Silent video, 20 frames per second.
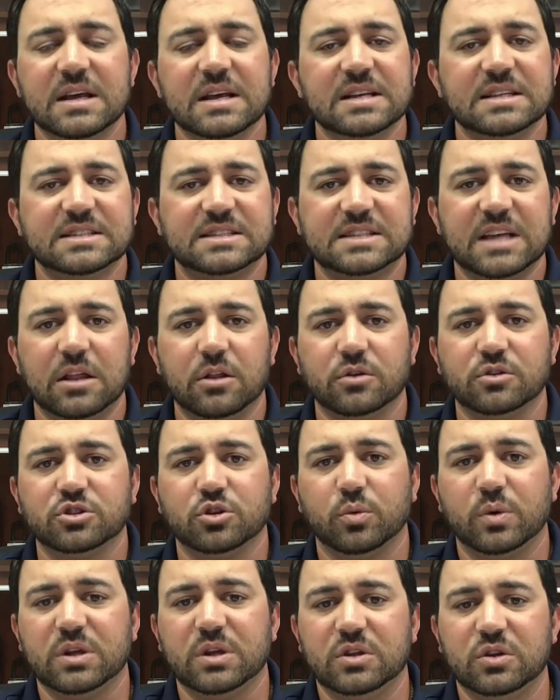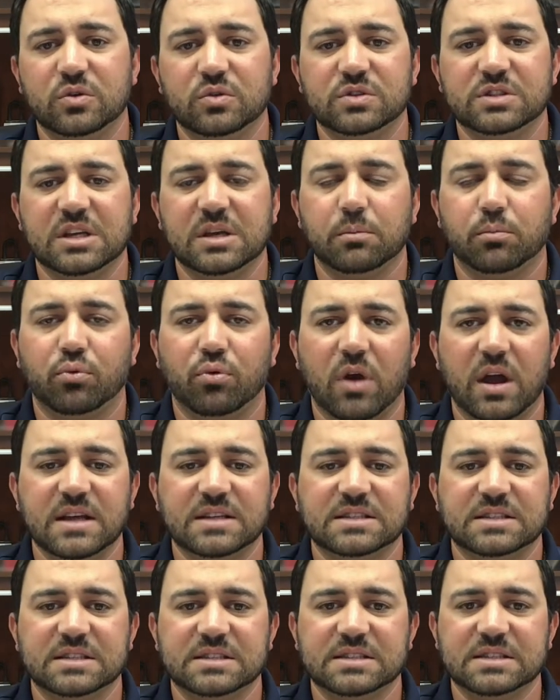Sellers are reducing
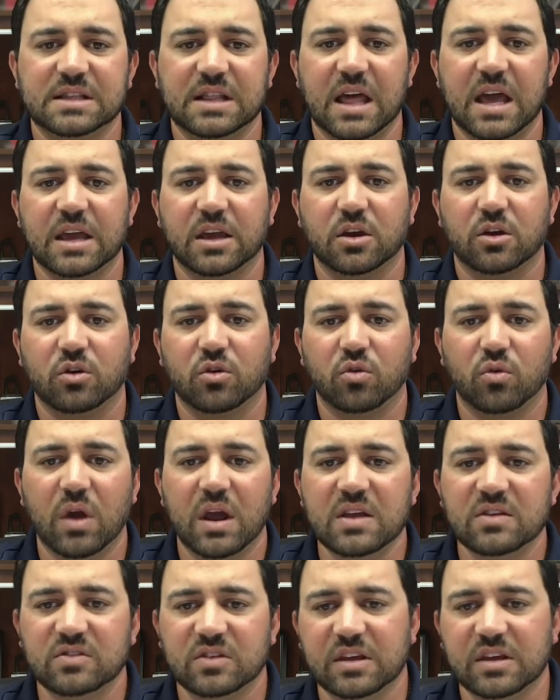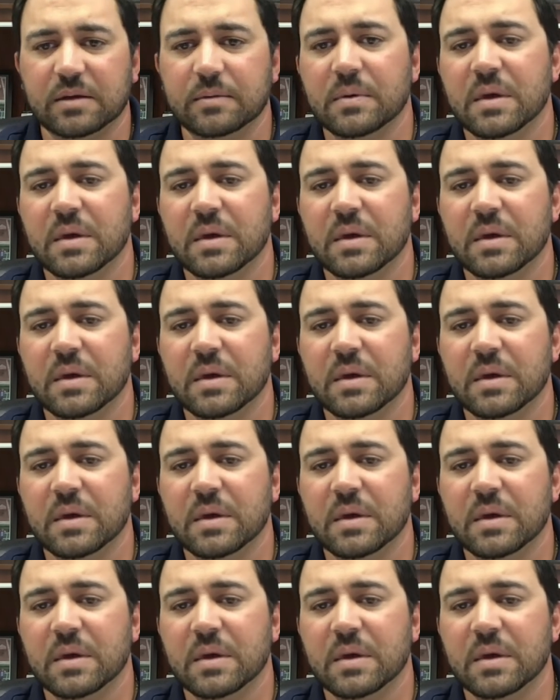prices like crazy.